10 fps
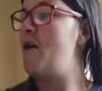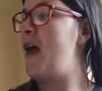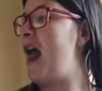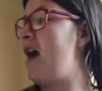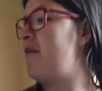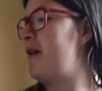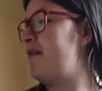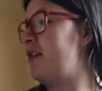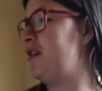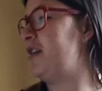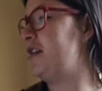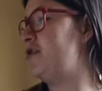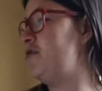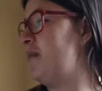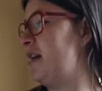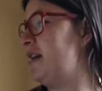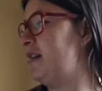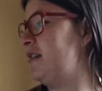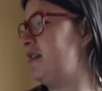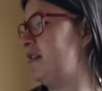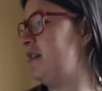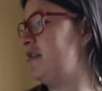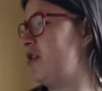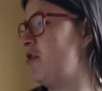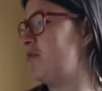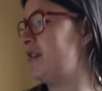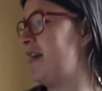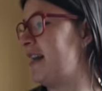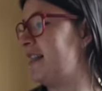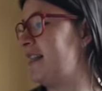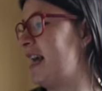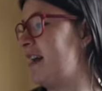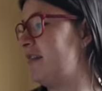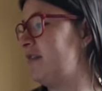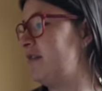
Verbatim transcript: However, they do manage, so to actually get